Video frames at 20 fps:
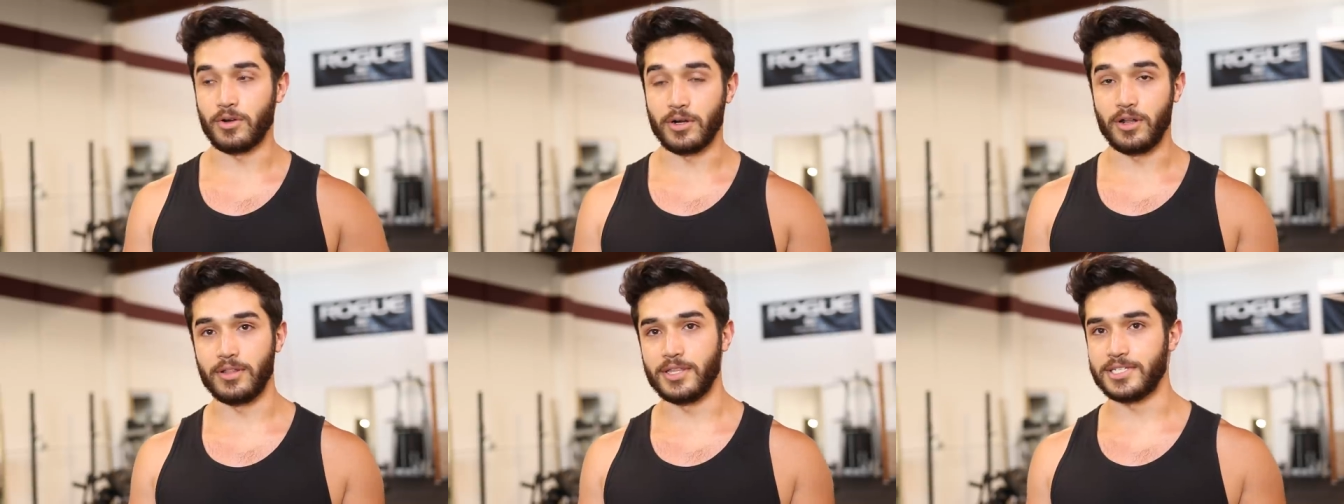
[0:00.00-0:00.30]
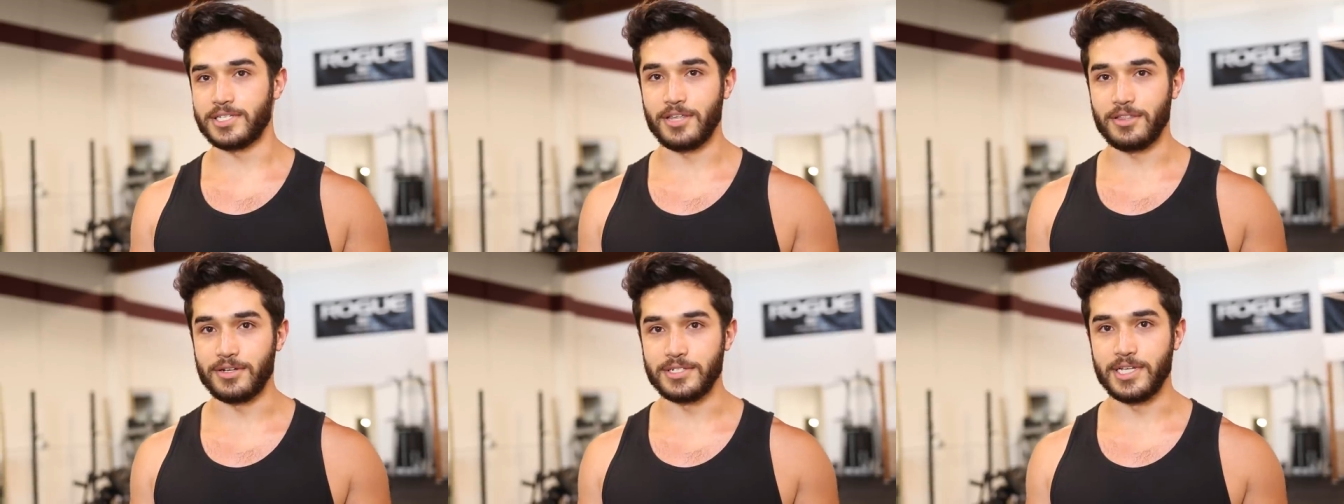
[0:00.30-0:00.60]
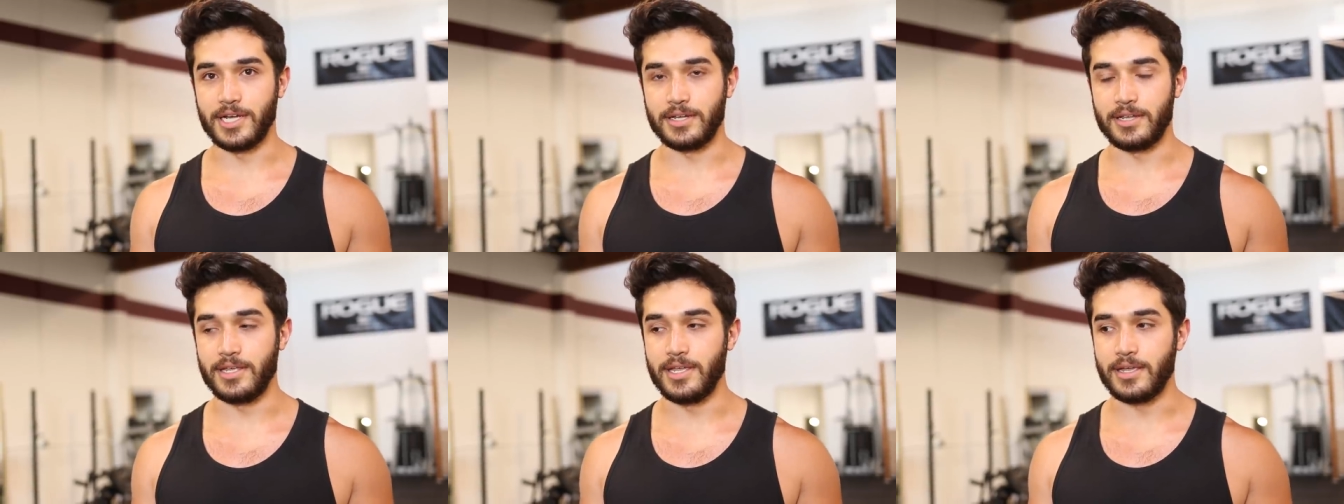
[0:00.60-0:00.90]
learn all this other
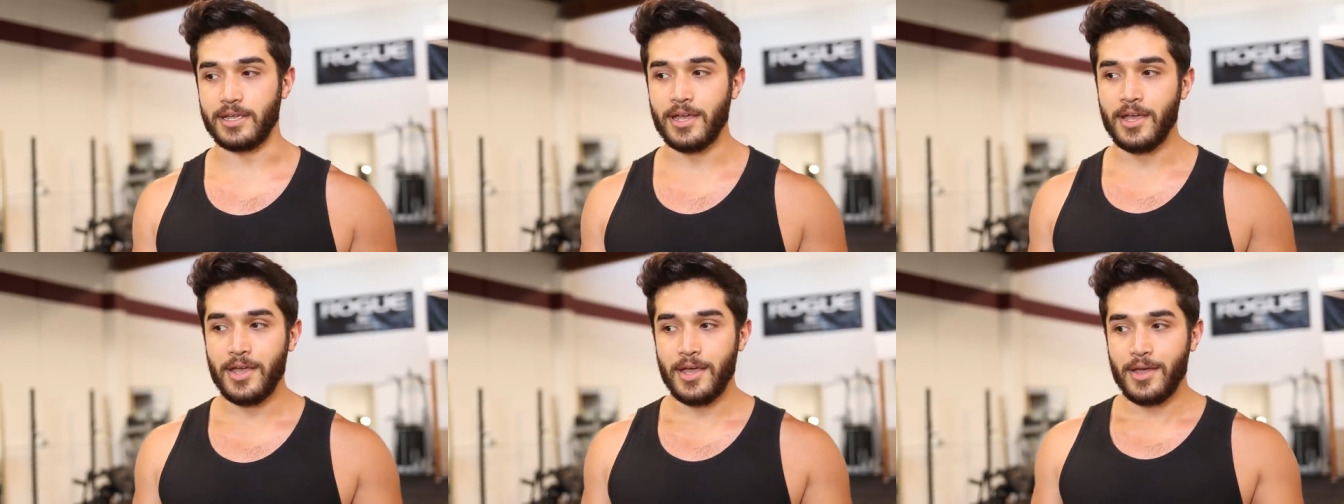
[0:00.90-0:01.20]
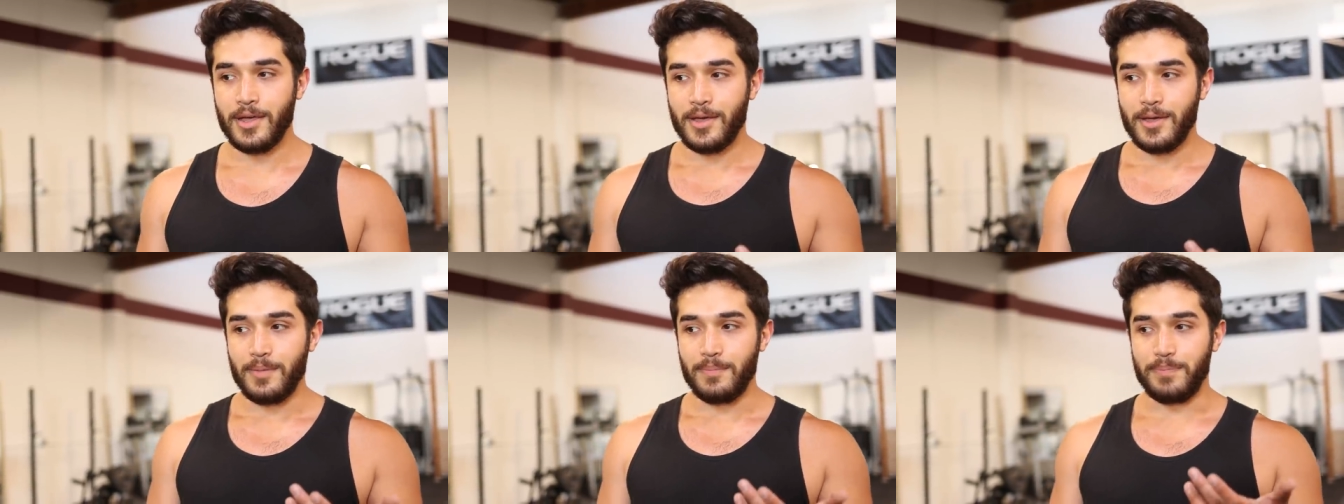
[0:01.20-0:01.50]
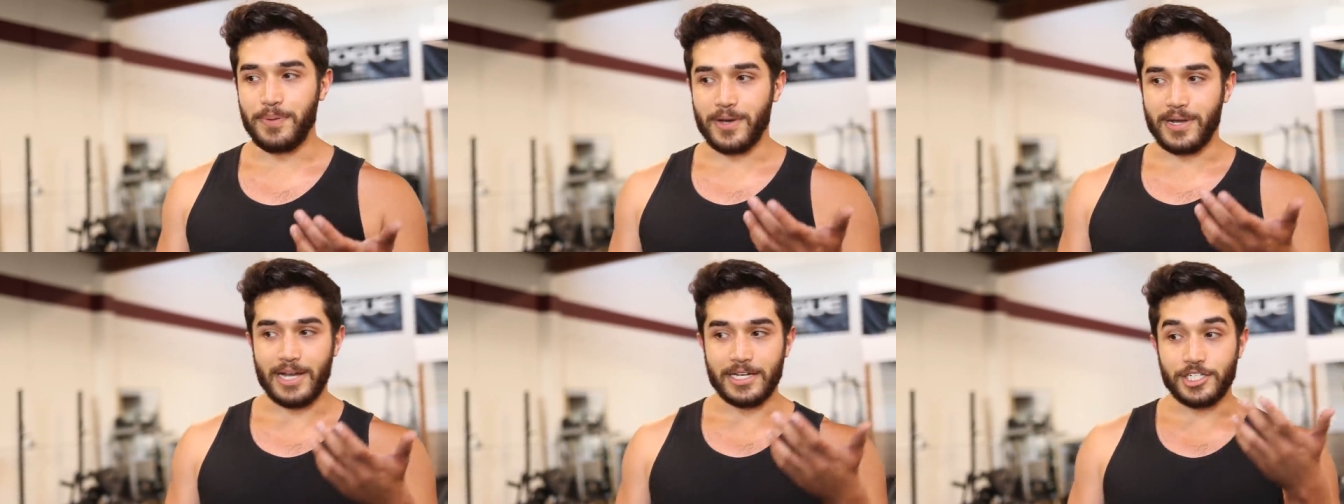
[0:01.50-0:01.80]
technique.
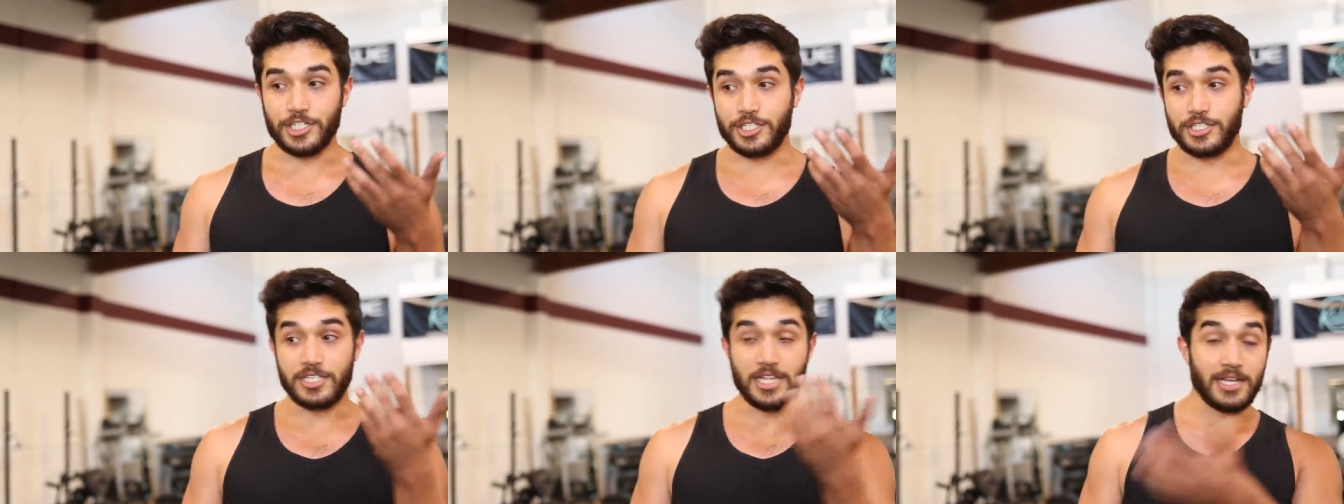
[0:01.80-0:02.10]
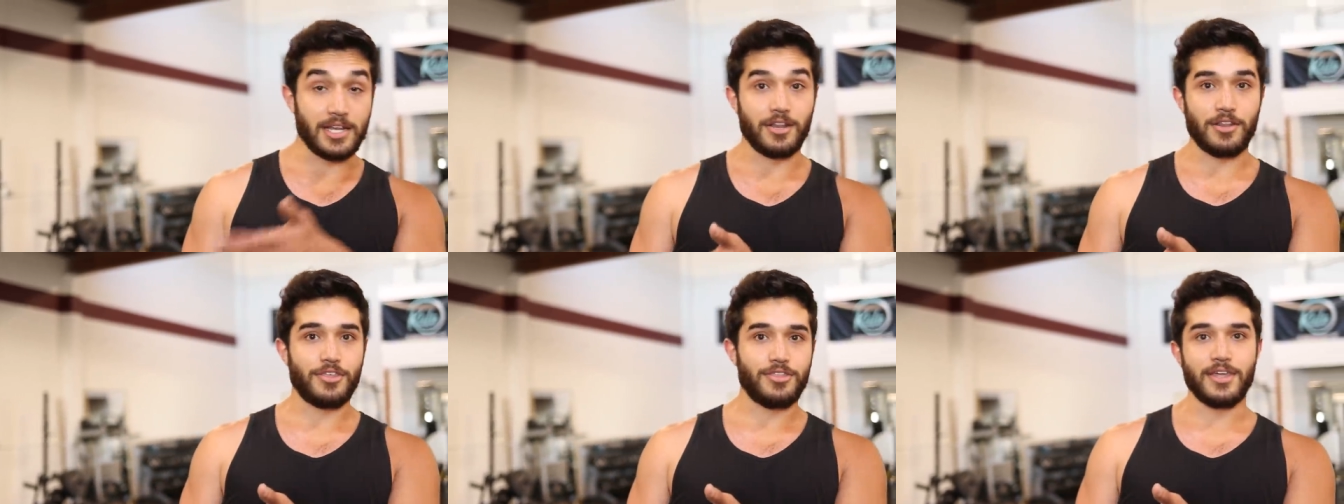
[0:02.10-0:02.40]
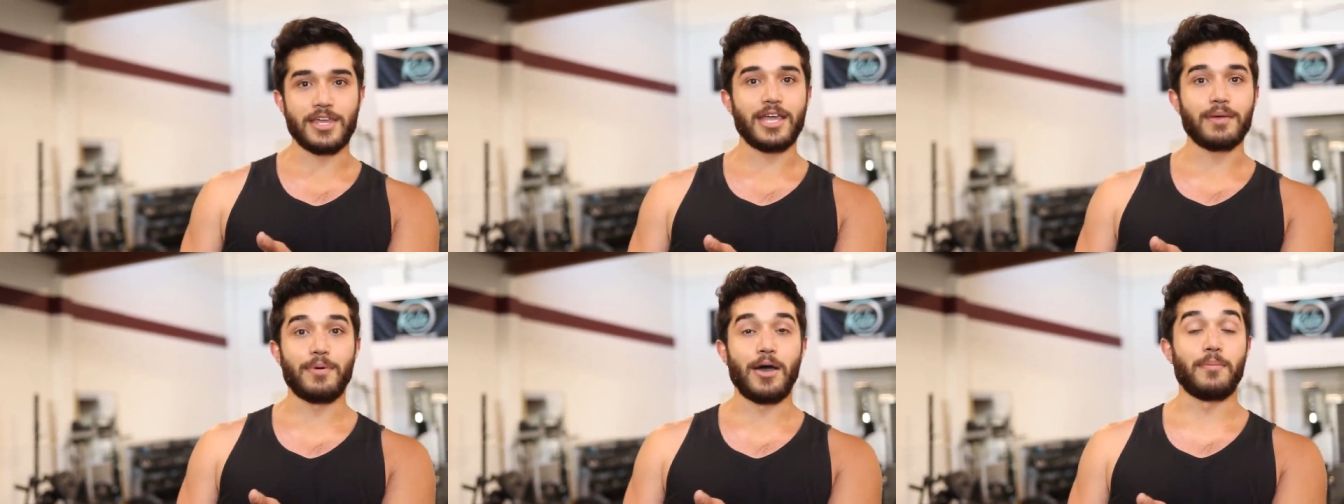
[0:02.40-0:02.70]
But I just didn't
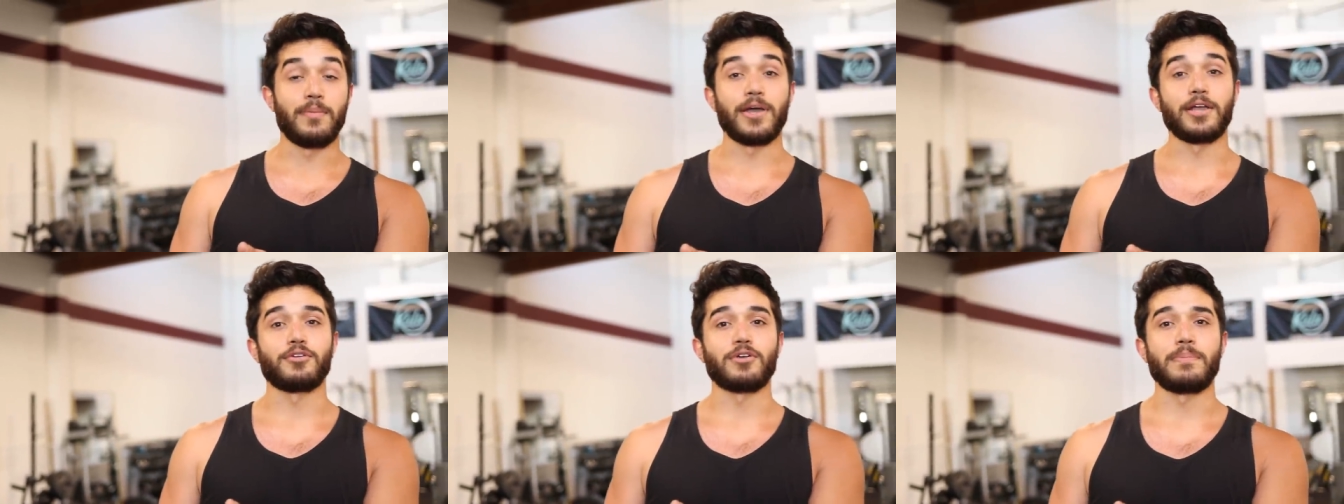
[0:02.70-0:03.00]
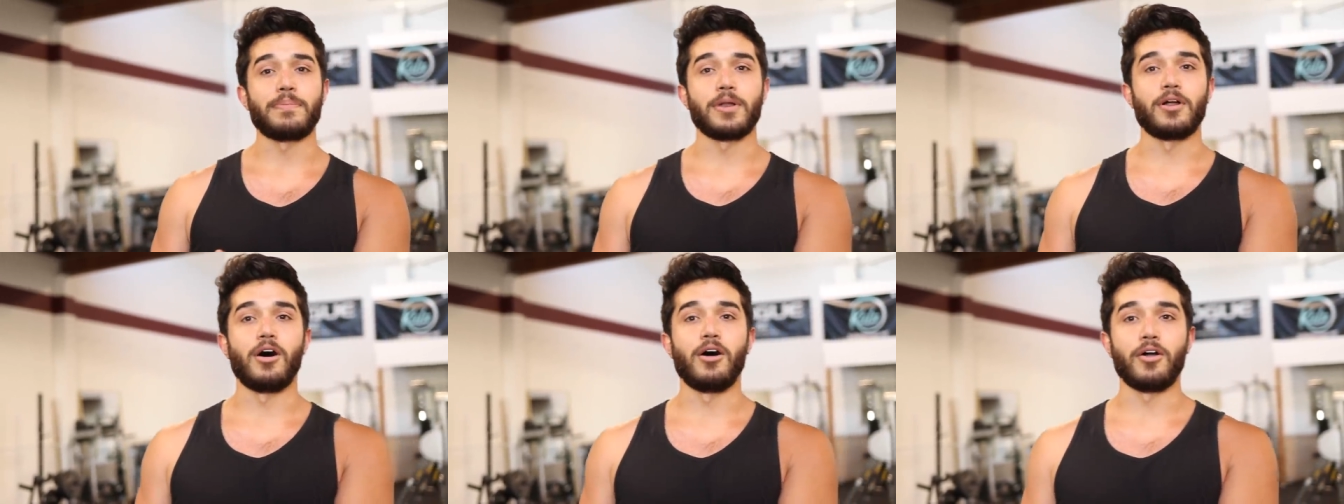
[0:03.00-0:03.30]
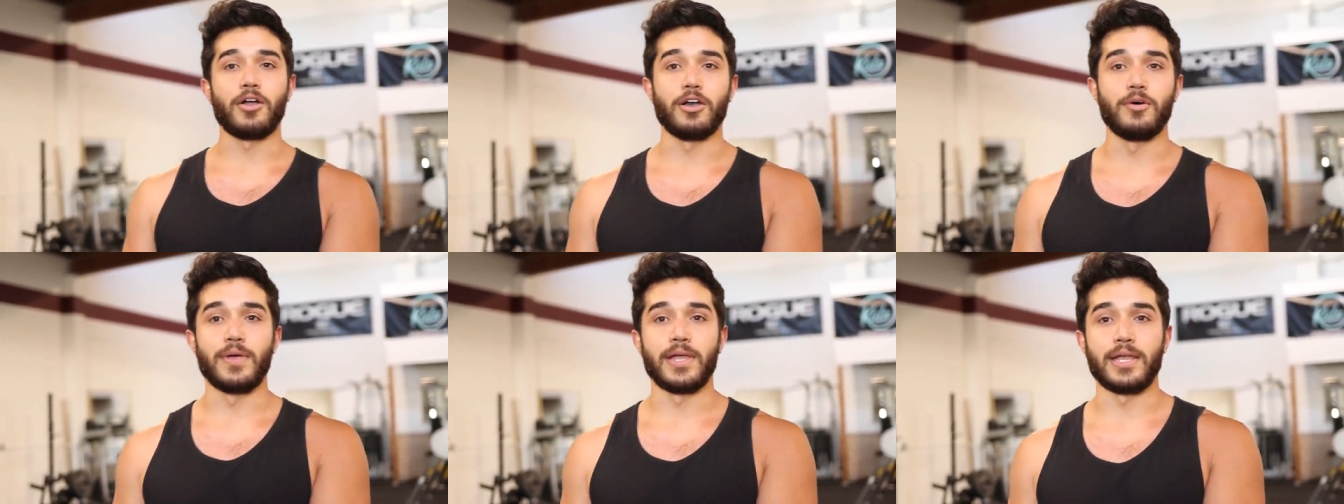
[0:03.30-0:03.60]
think about my grip at
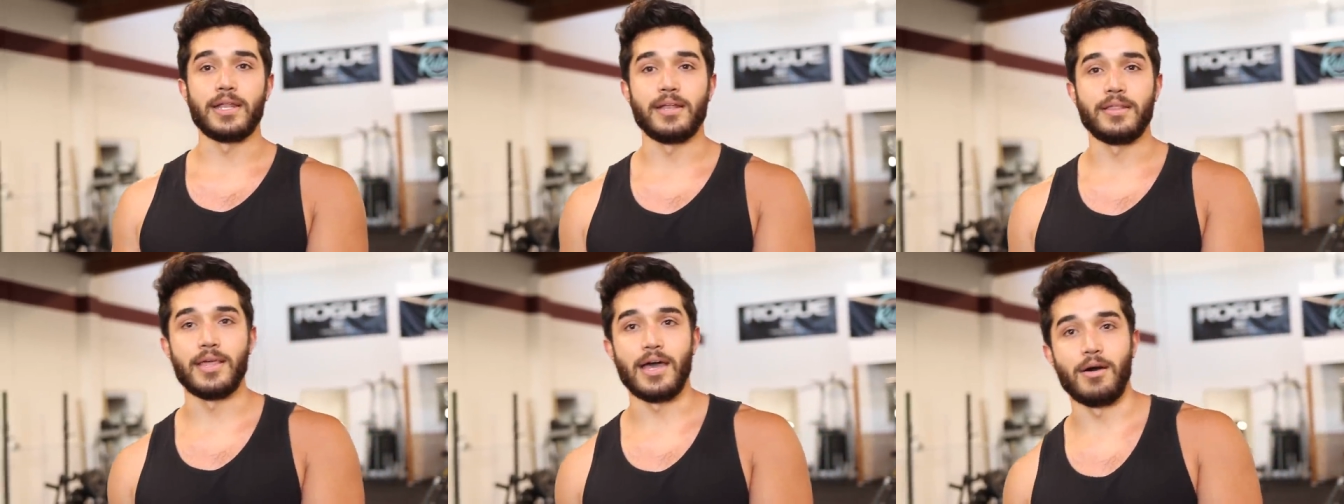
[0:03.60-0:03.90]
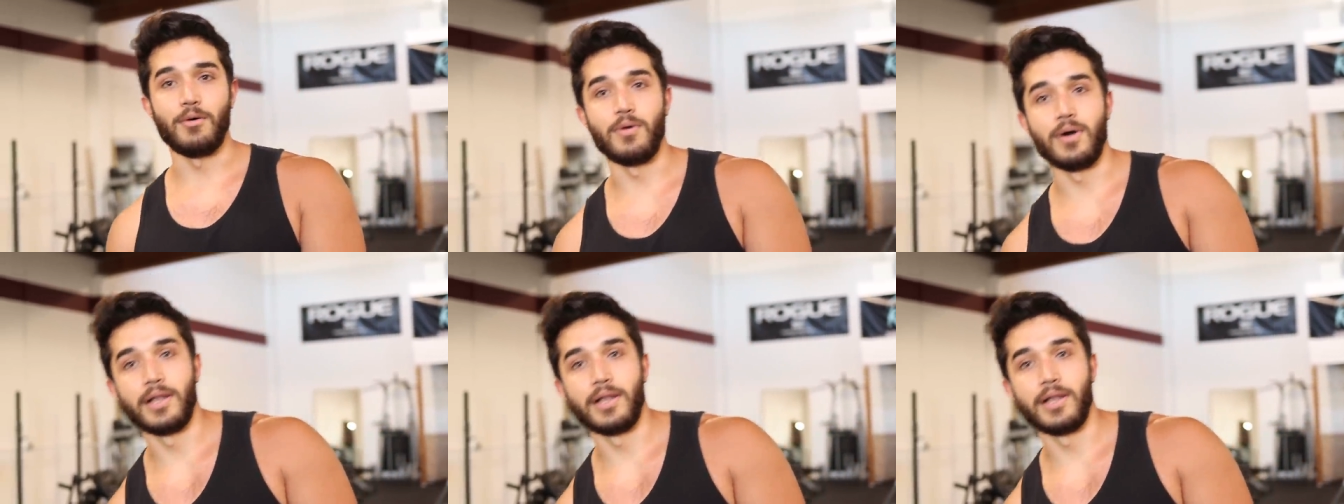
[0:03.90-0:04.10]
all going into that